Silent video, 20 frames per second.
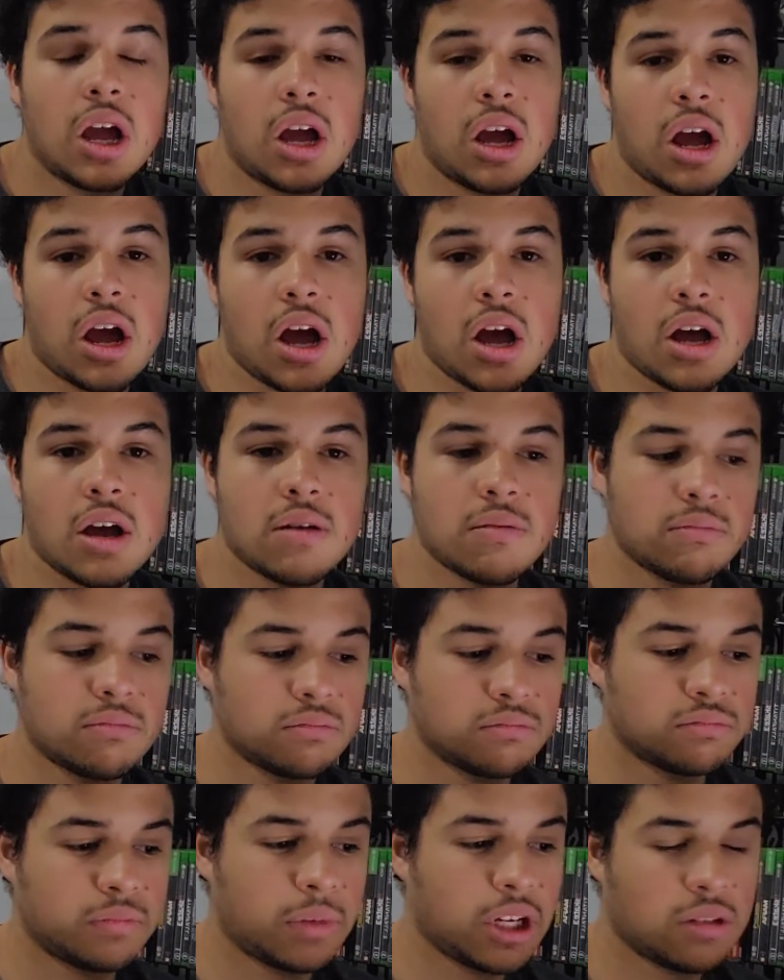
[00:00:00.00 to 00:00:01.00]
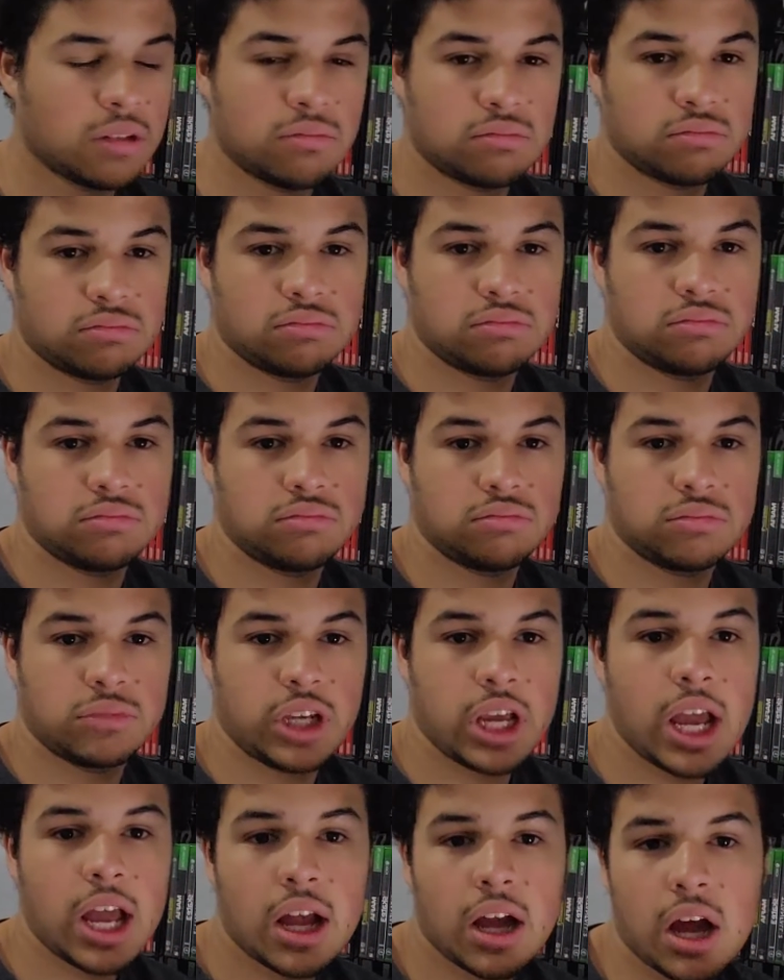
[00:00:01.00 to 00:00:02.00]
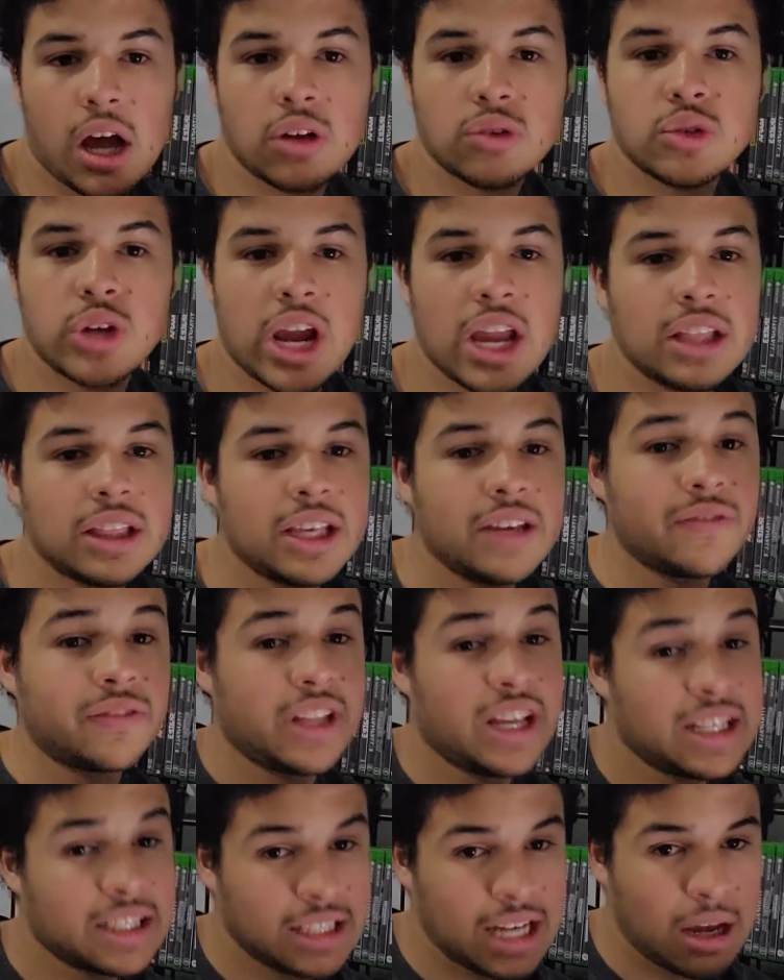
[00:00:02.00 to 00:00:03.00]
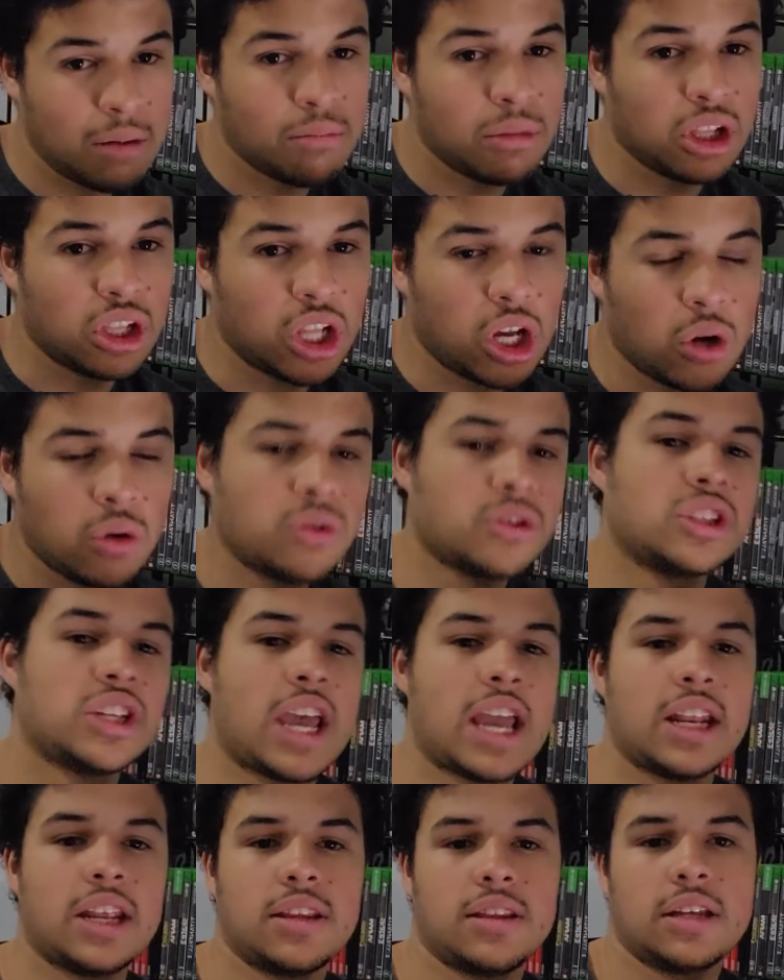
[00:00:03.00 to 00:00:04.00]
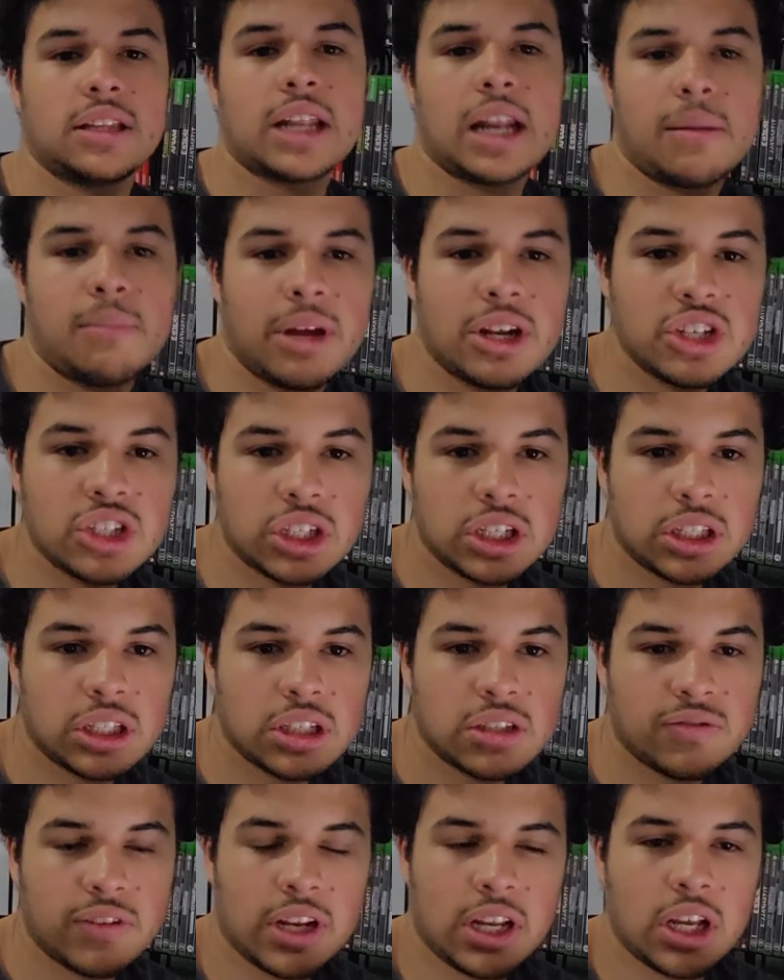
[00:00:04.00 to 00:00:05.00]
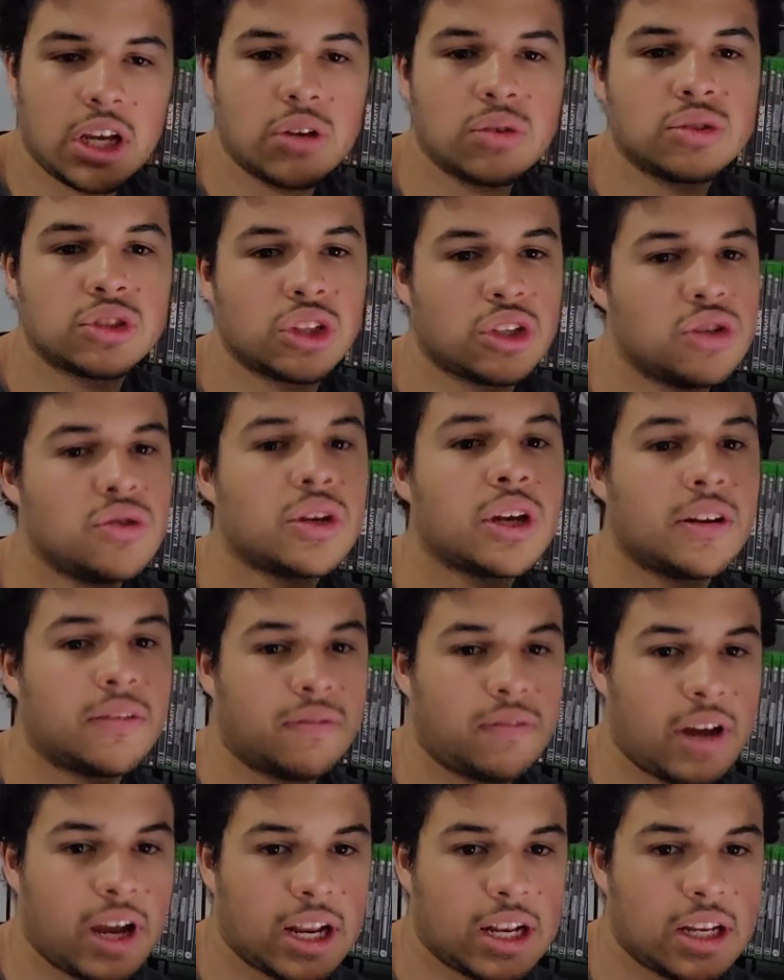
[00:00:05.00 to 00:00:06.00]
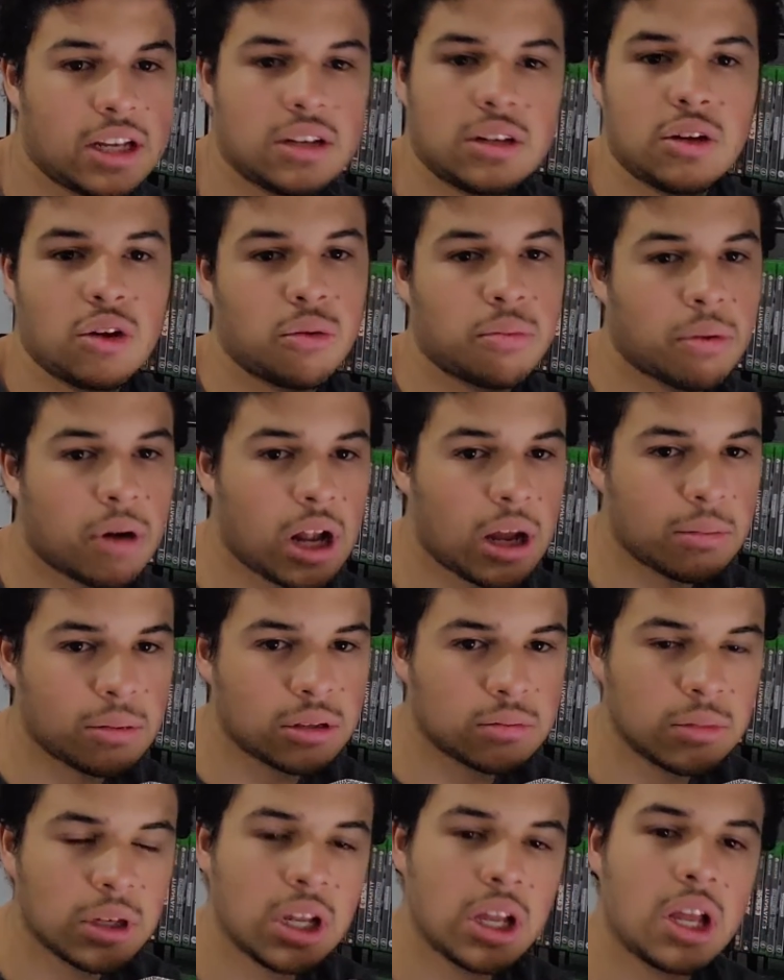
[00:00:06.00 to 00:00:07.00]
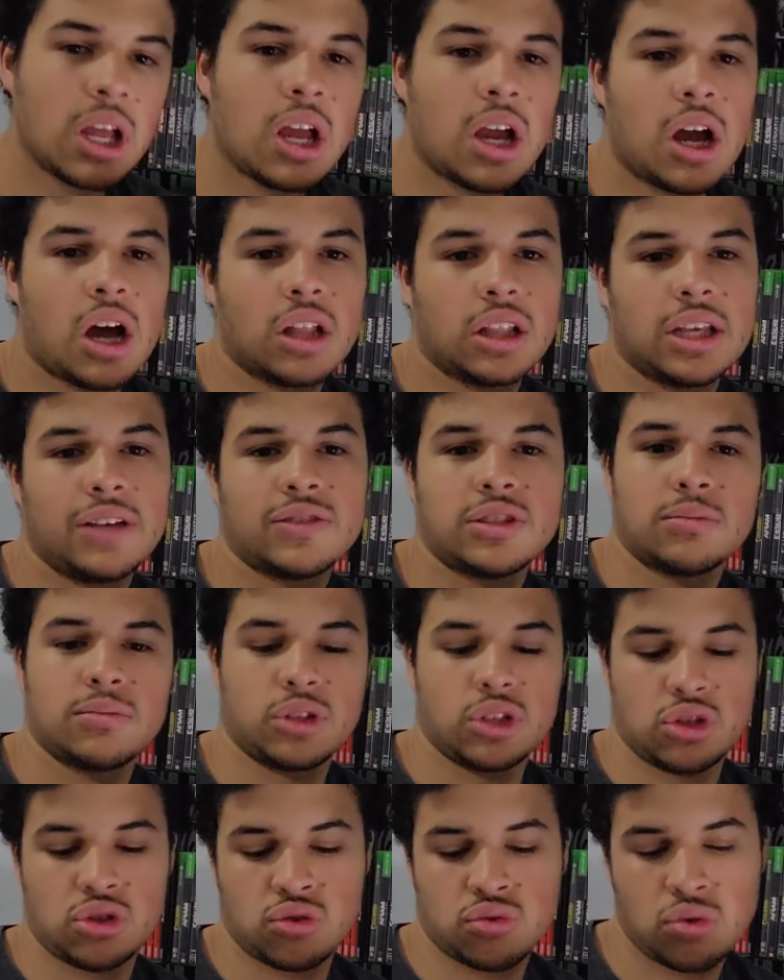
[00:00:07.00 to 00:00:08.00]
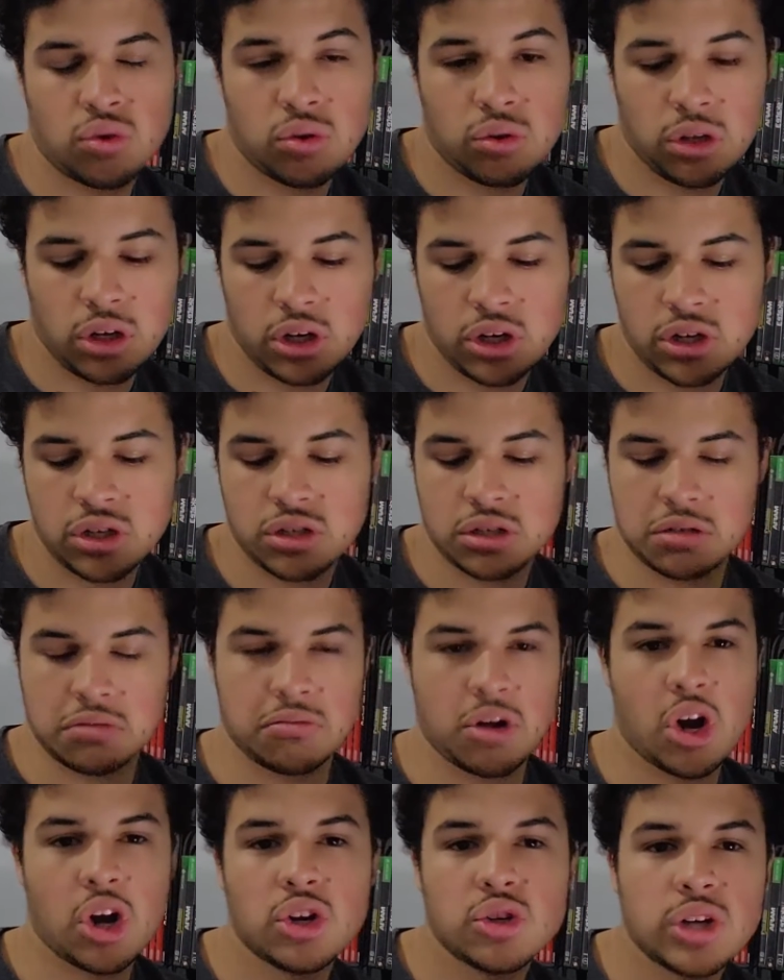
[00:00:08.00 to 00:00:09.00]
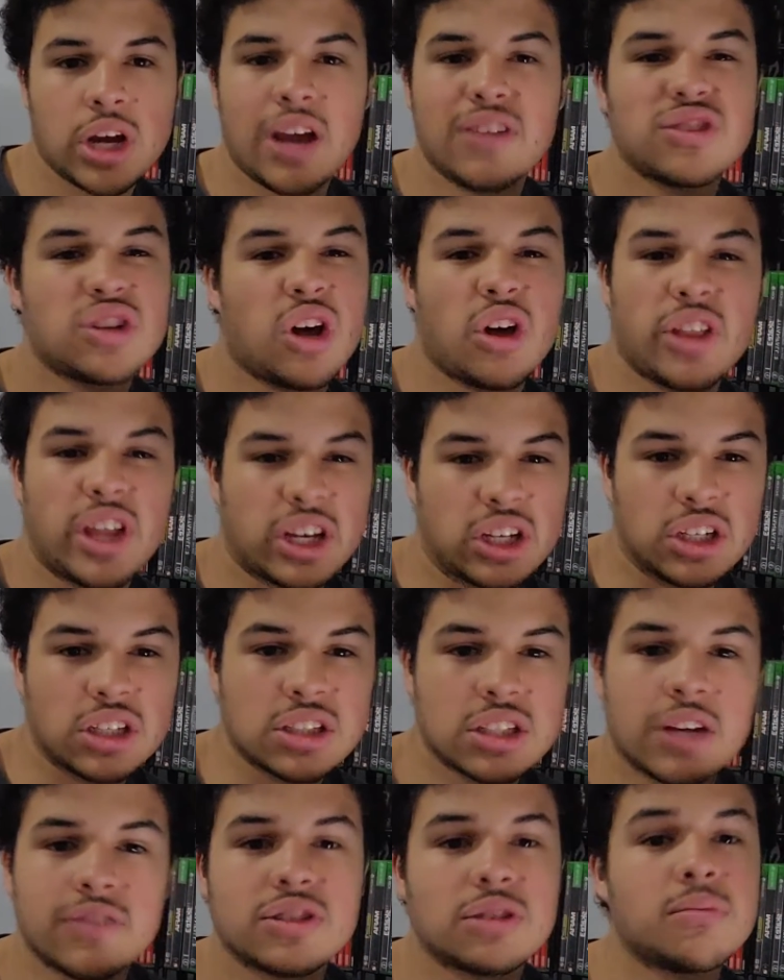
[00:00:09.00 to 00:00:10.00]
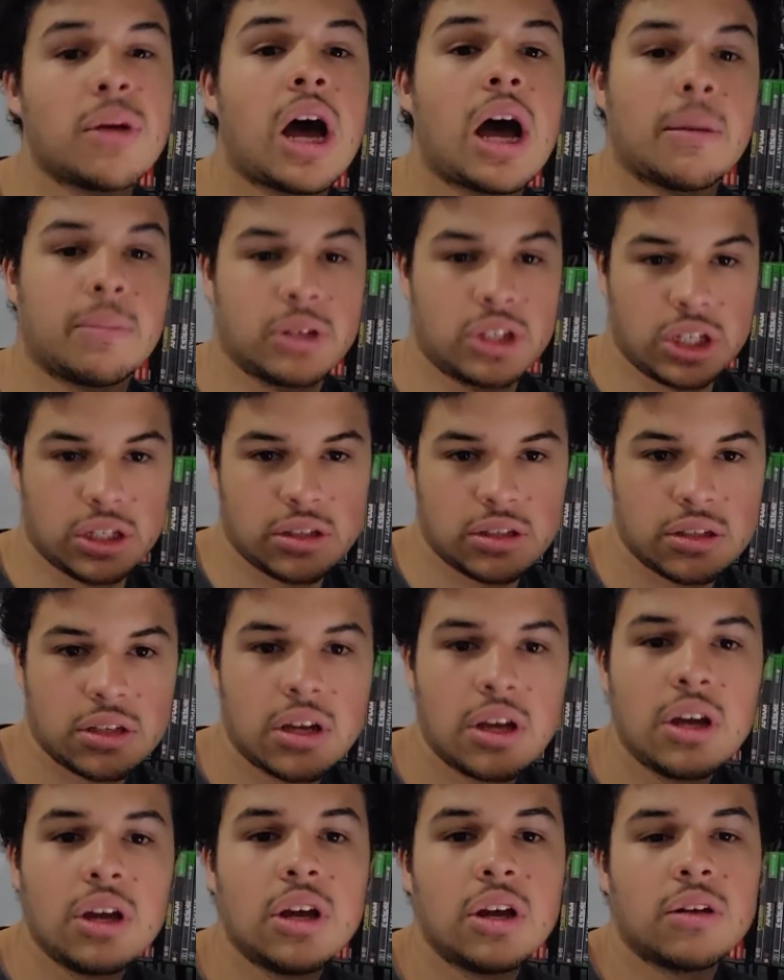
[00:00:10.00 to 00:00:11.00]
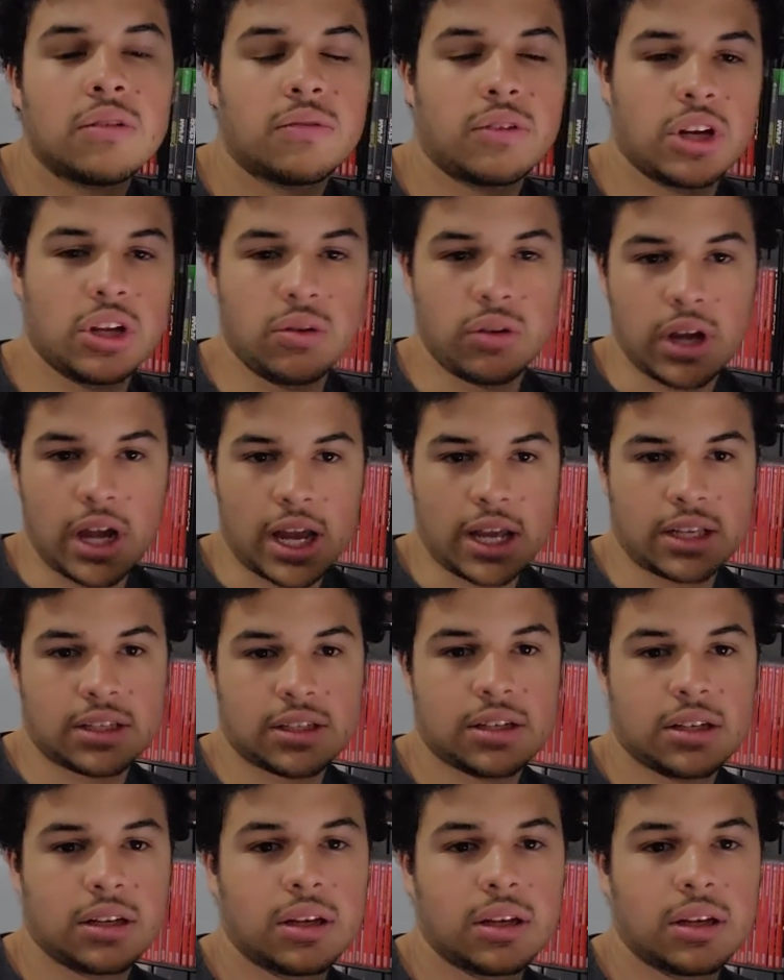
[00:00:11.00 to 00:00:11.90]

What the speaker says: But yeah, I'll try and leave links down below to anything that I mentioned in this video so you can find it no problem. I'll leave some controllers and hard drives, all that good stuff, some options for you guys.